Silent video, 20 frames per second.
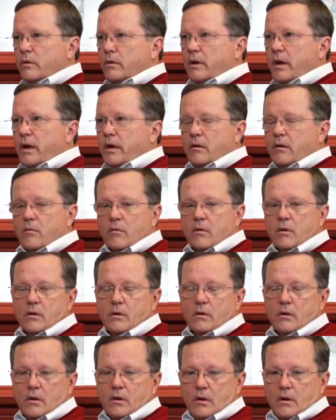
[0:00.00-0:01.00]
with
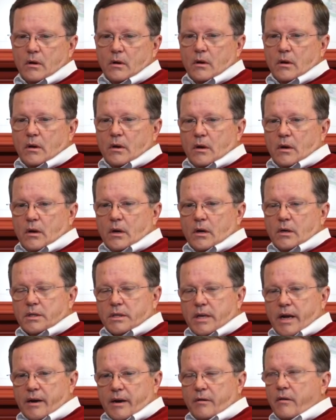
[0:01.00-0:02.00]
Acorn uh,
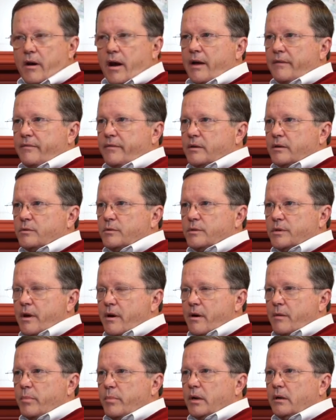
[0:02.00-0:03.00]
Sign Graphics was
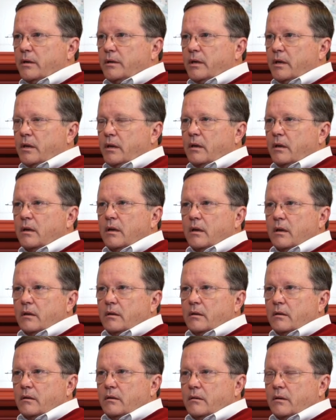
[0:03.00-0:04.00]
their ability
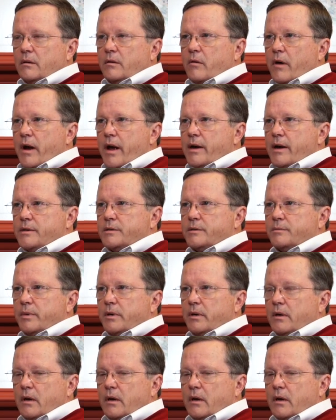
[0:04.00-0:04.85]
to, to grasp